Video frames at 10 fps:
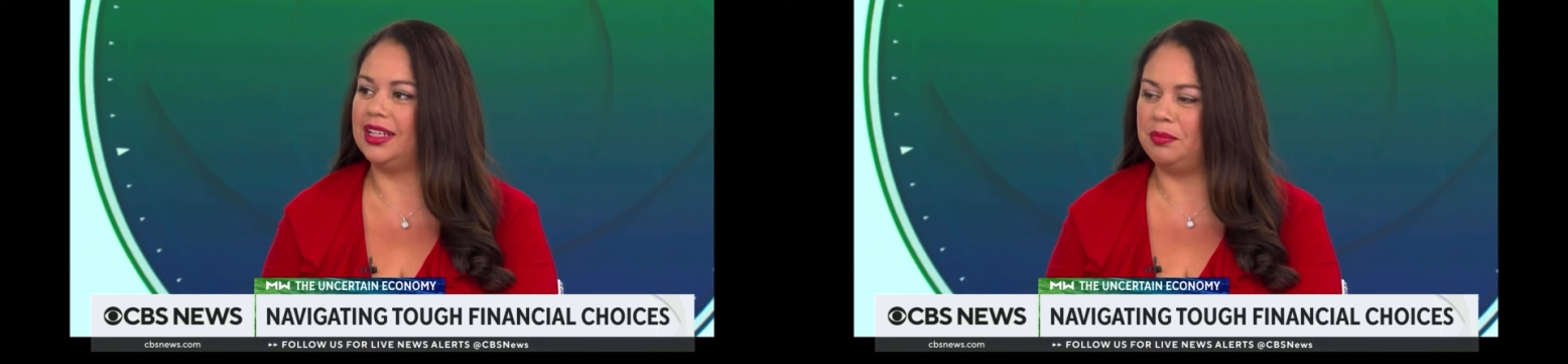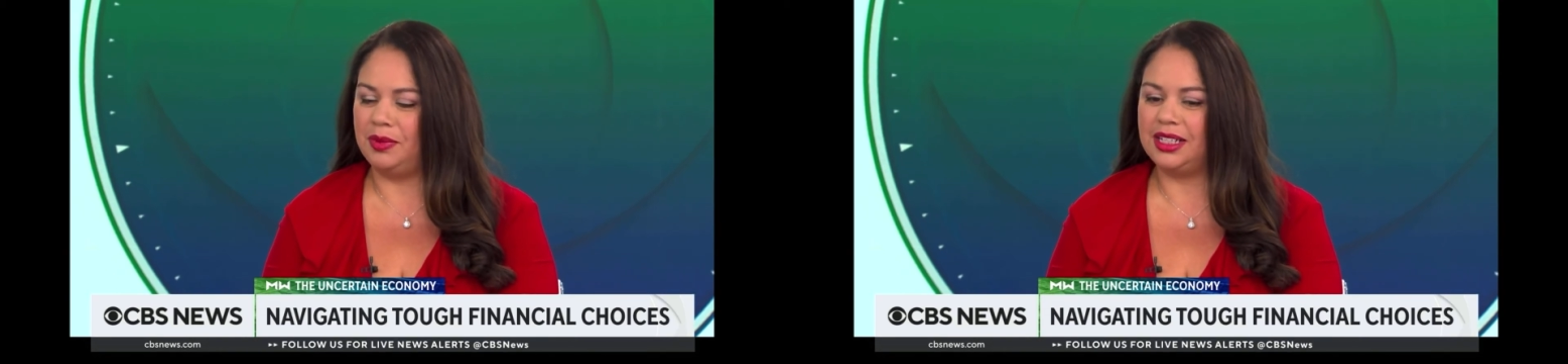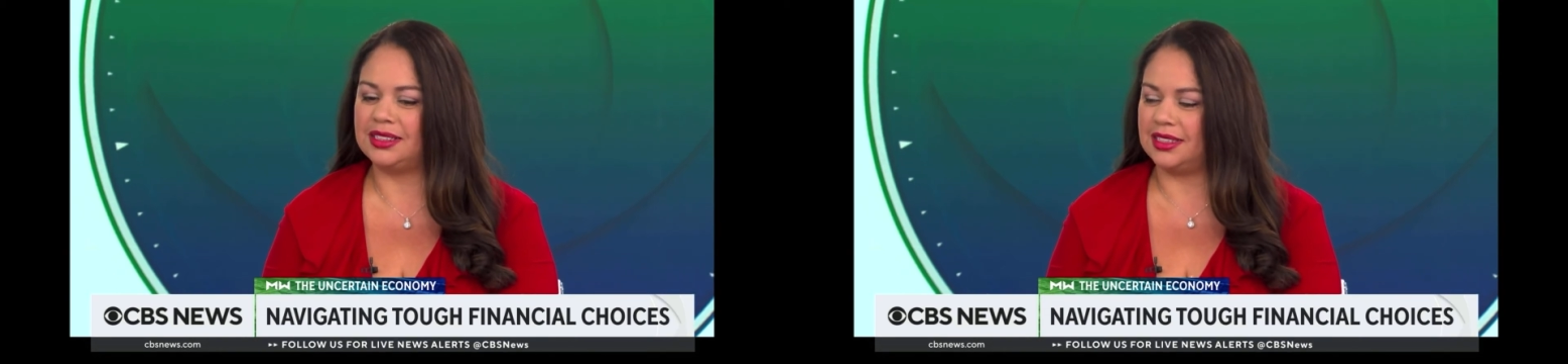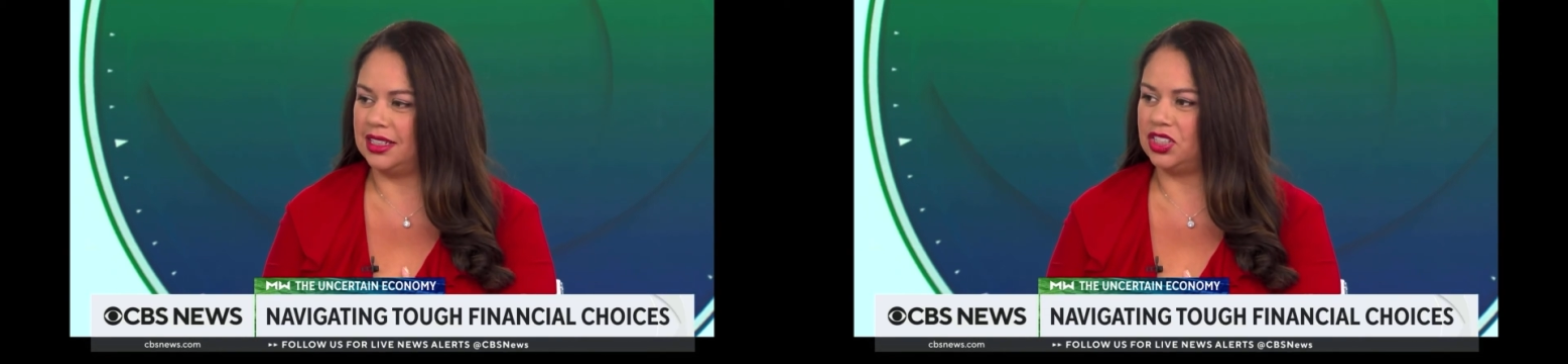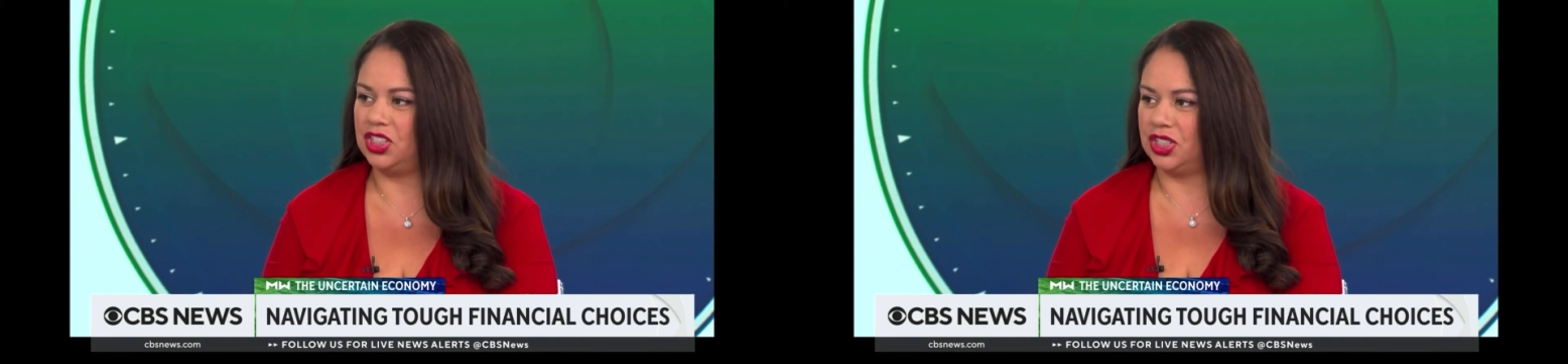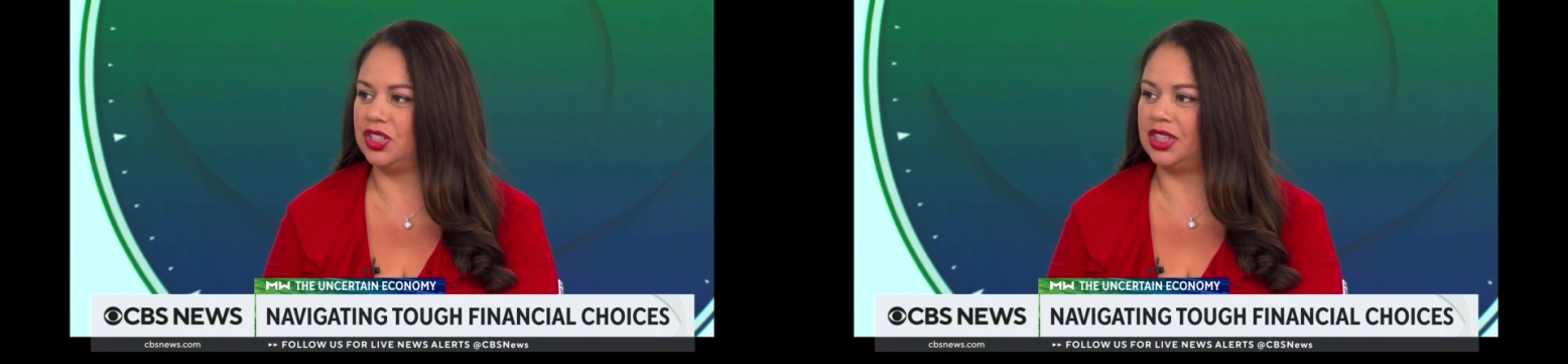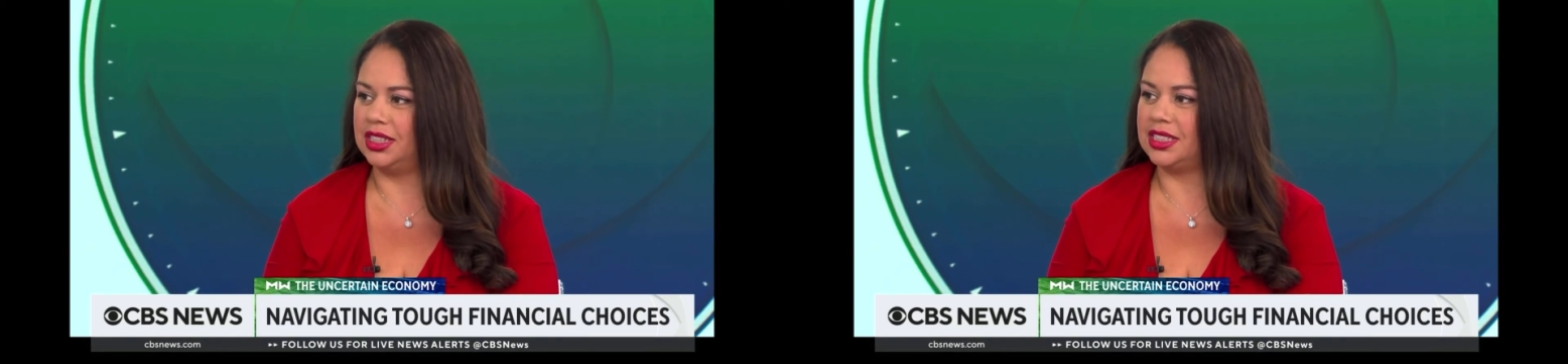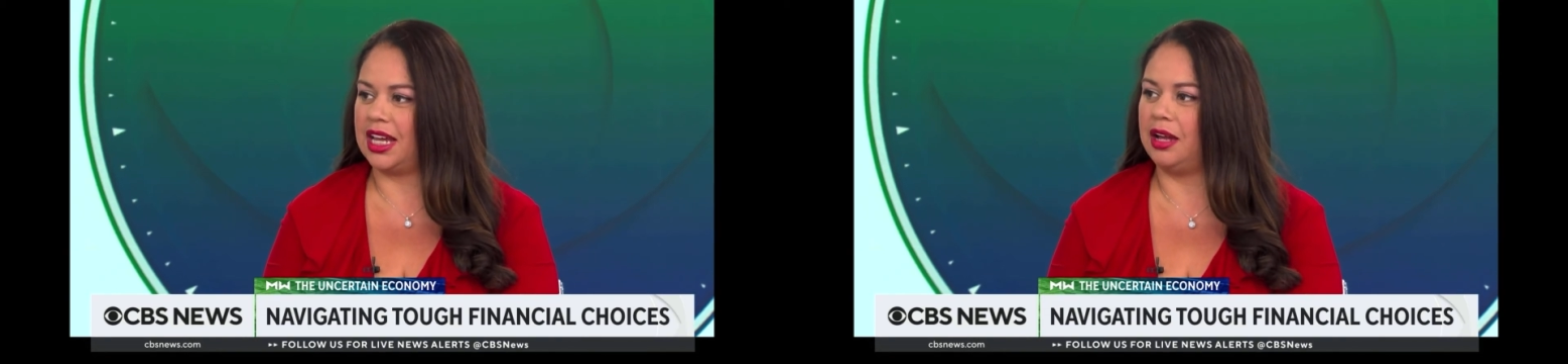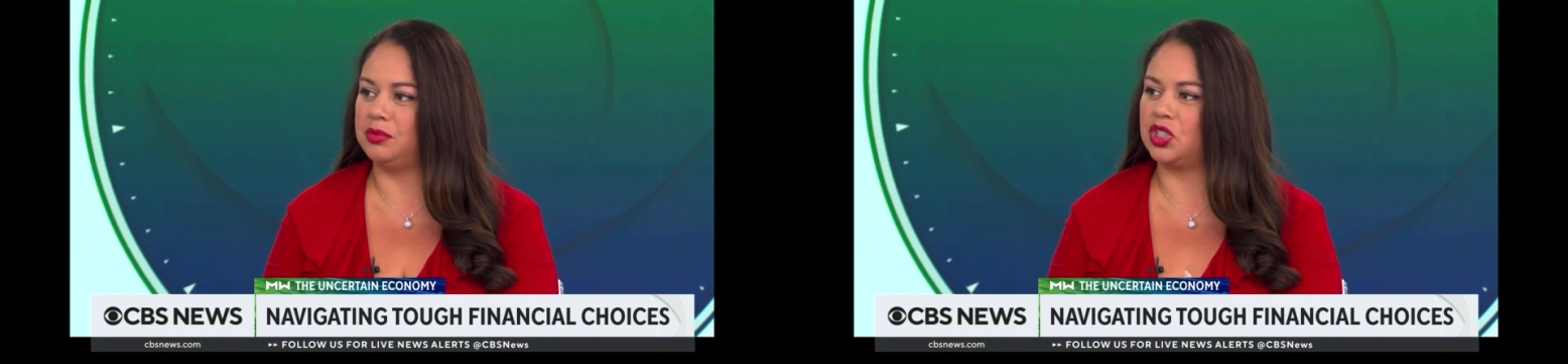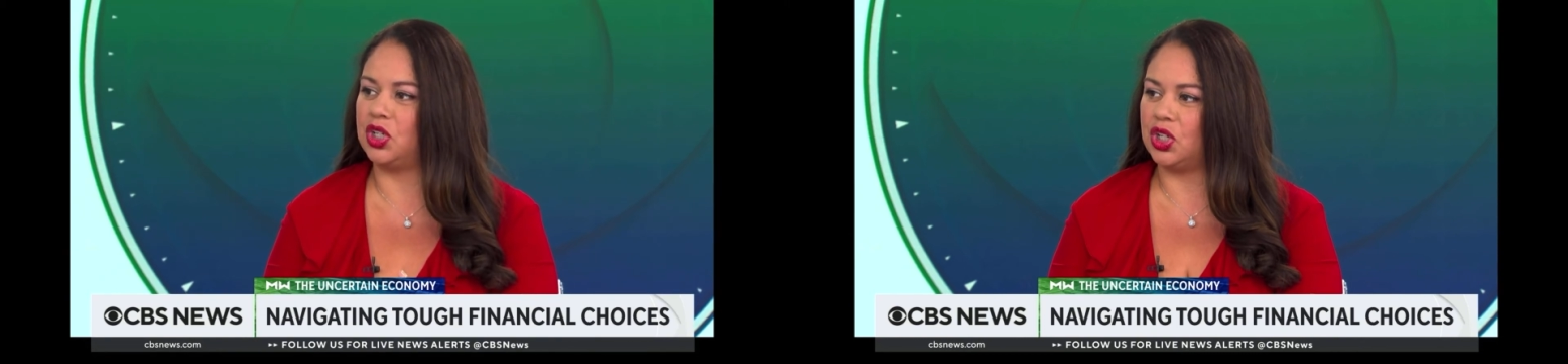It means that she took the time
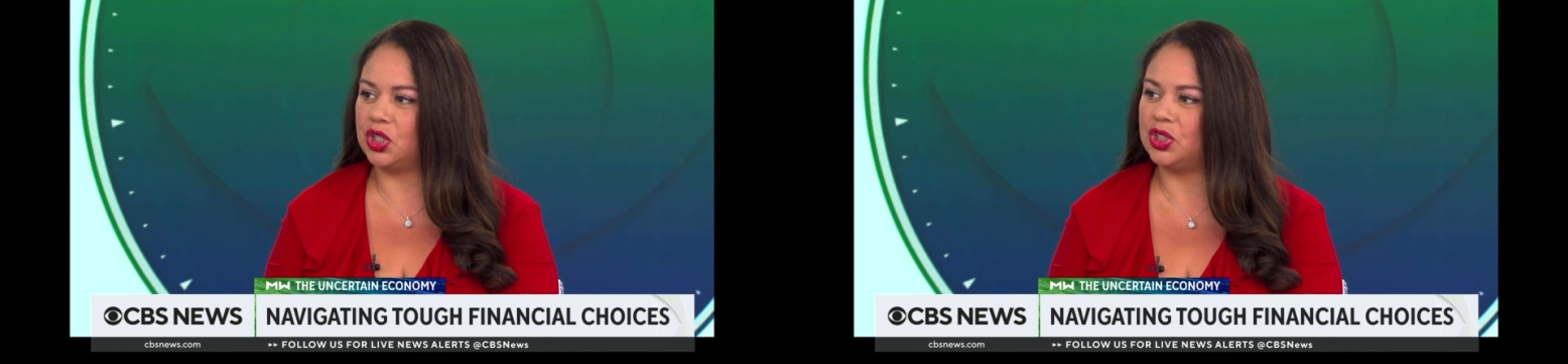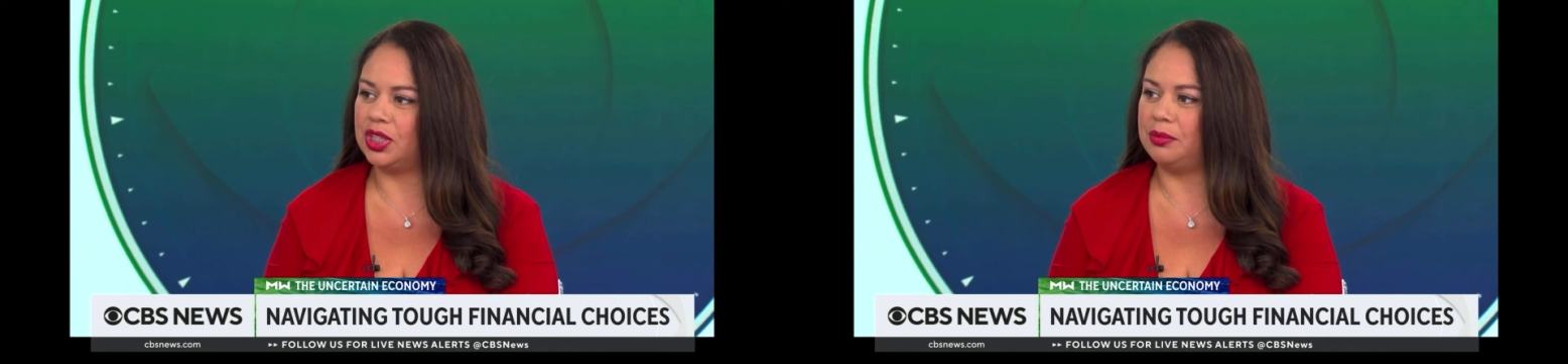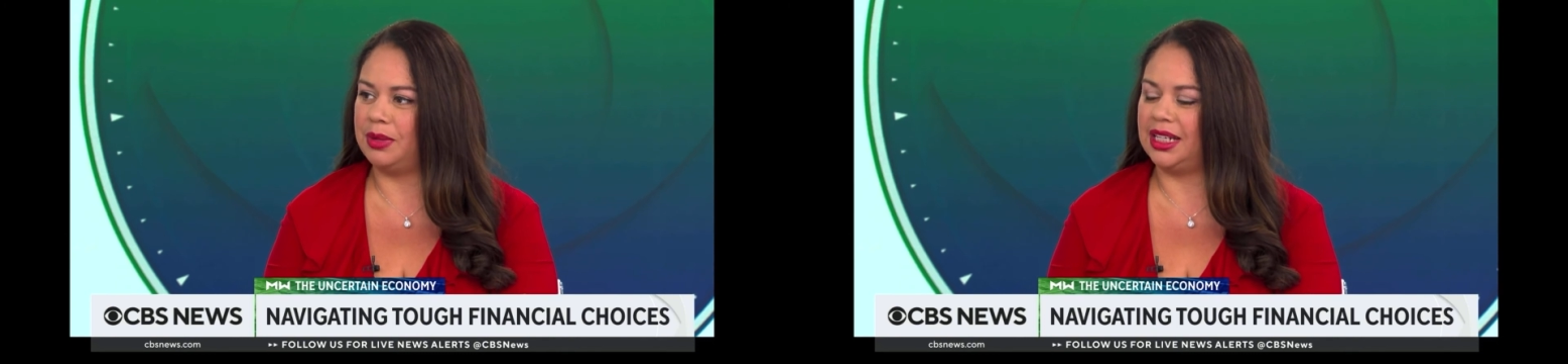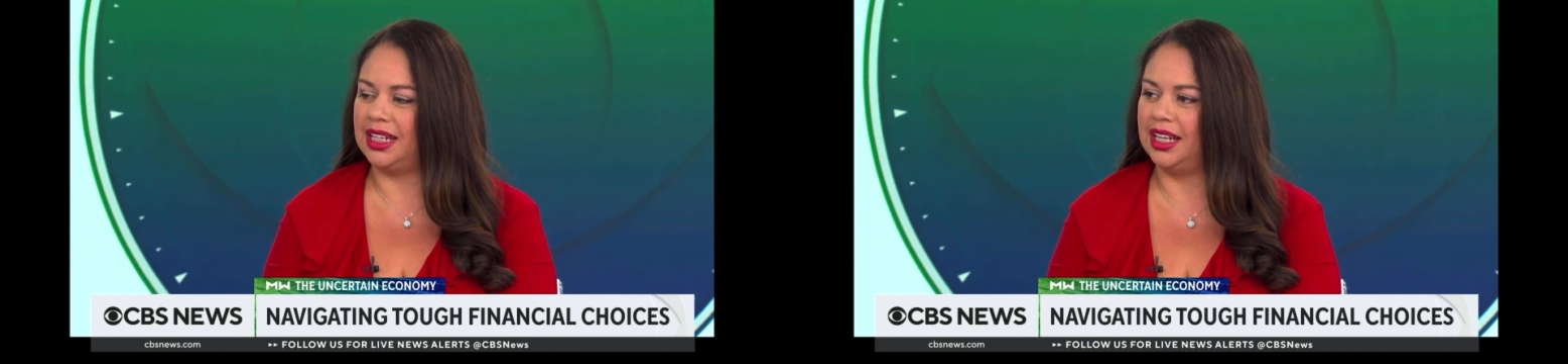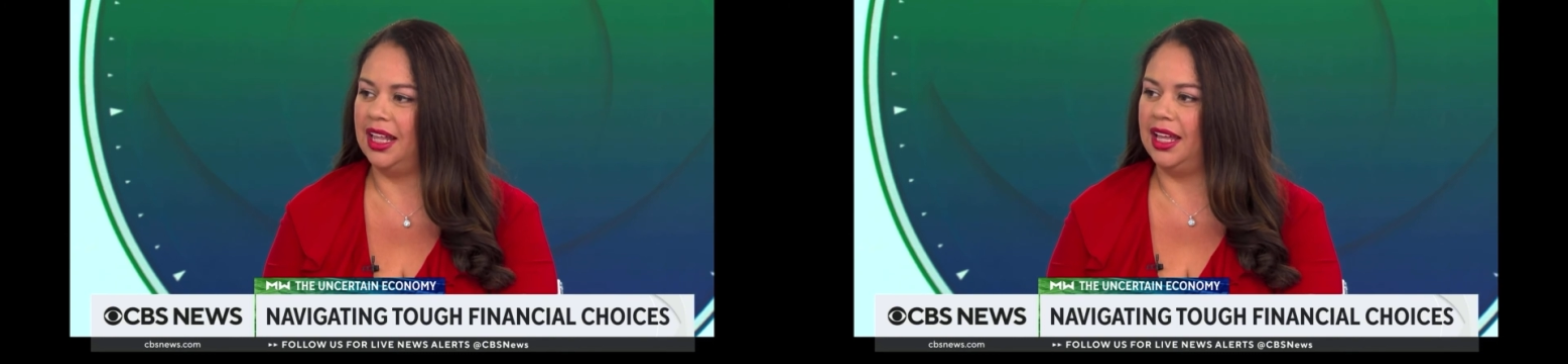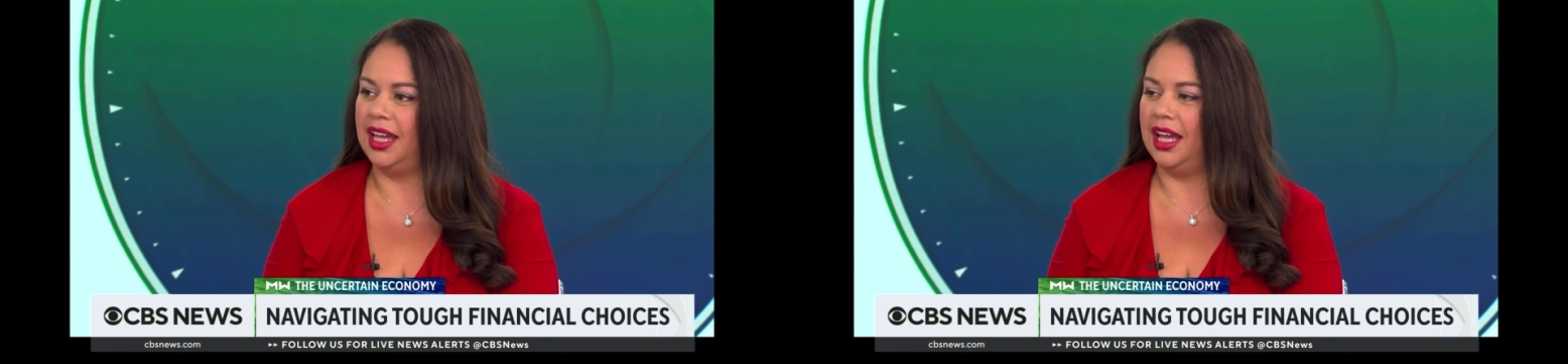to earn the money yeah.